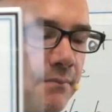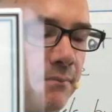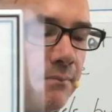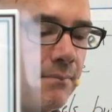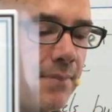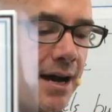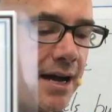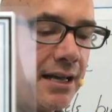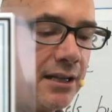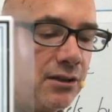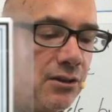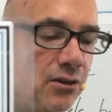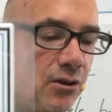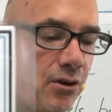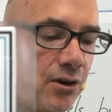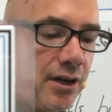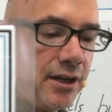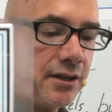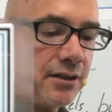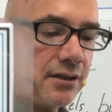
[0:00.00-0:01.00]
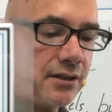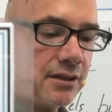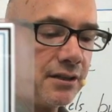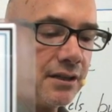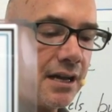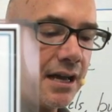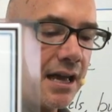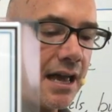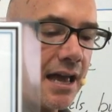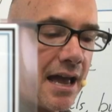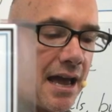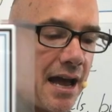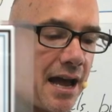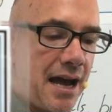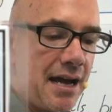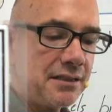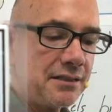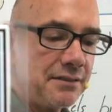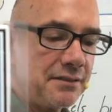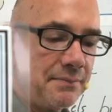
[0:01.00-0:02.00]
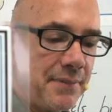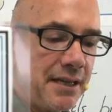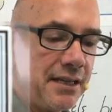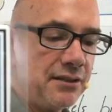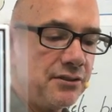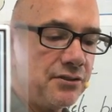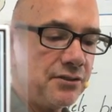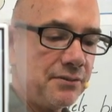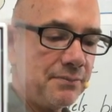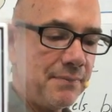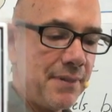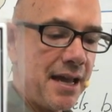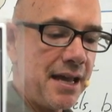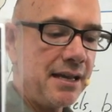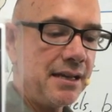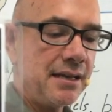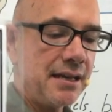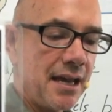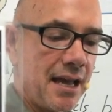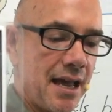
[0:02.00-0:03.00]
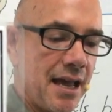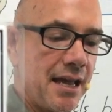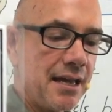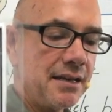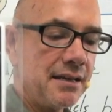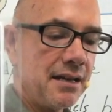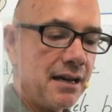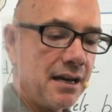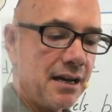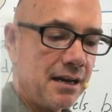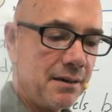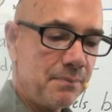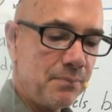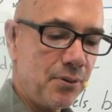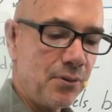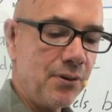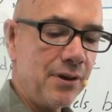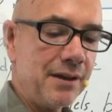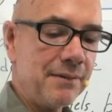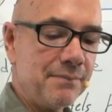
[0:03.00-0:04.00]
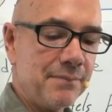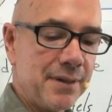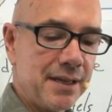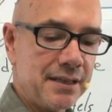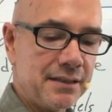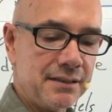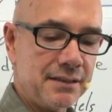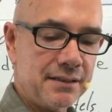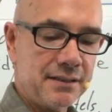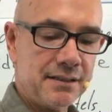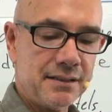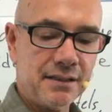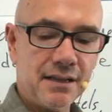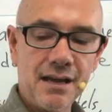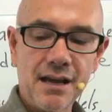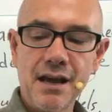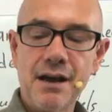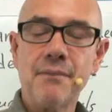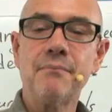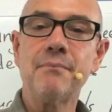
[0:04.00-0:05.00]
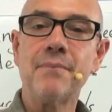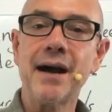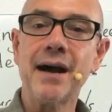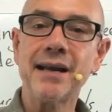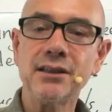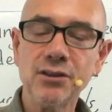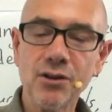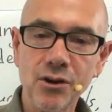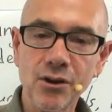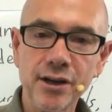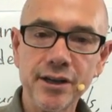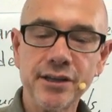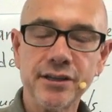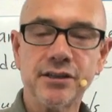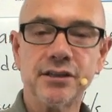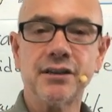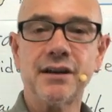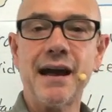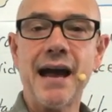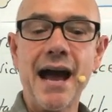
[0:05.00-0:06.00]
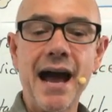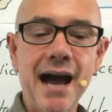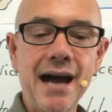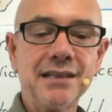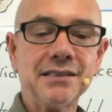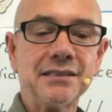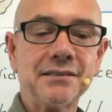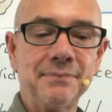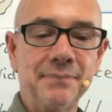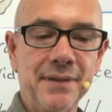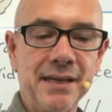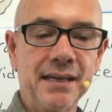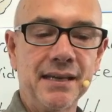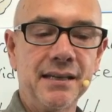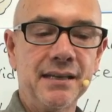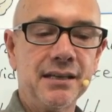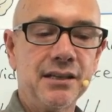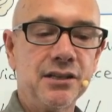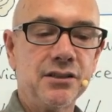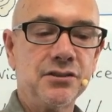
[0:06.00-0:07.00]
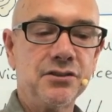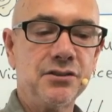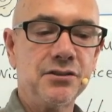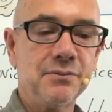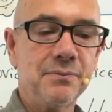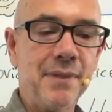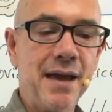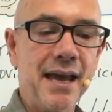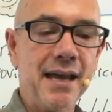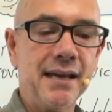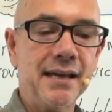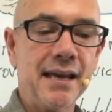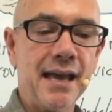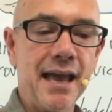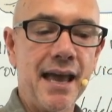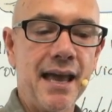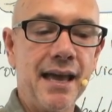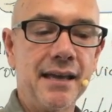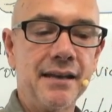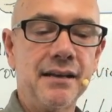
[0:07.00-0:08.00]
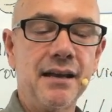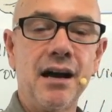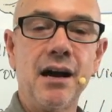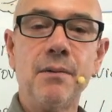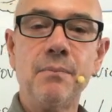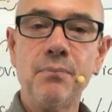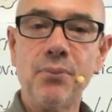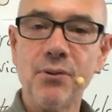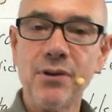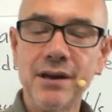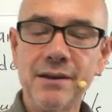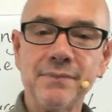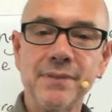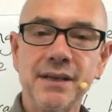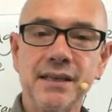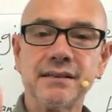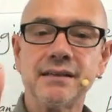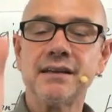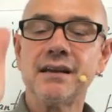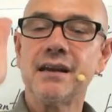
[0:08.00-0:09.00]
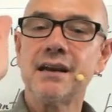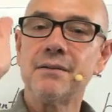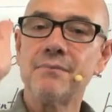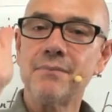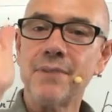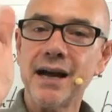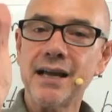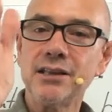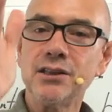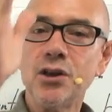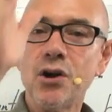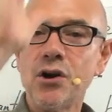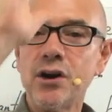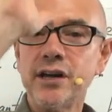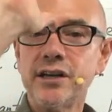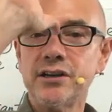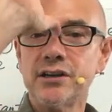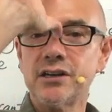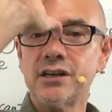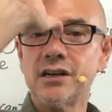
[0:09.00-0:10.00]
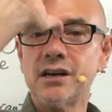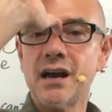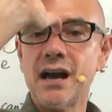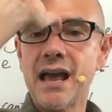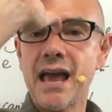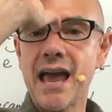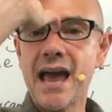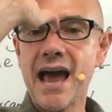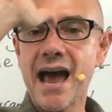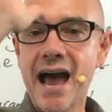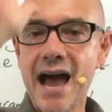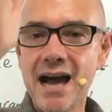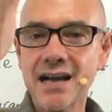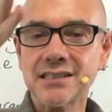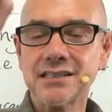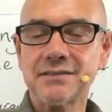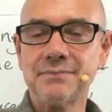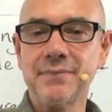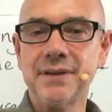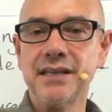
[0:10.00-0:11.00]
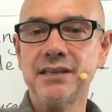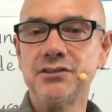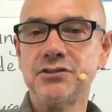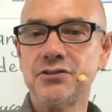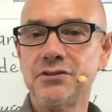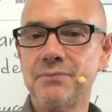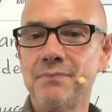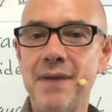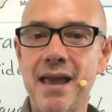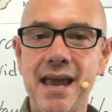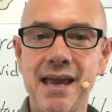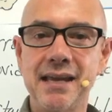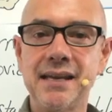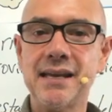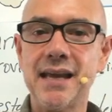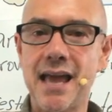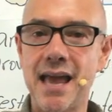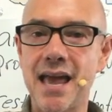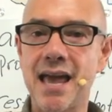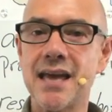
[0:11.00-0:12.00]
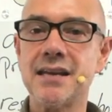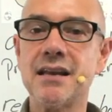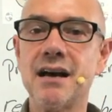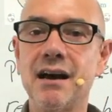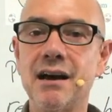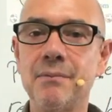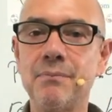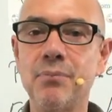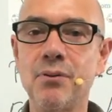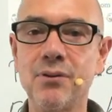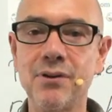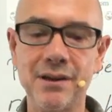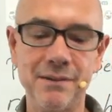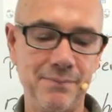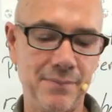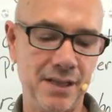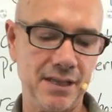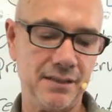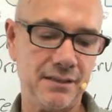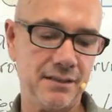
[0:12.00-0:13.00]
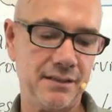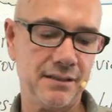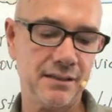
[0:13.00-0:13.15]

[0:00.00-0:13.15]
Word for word: My lawyer asked me to make an appointment. My lawyer asked me to make an appointment. My lawyer asked me to make an appointment.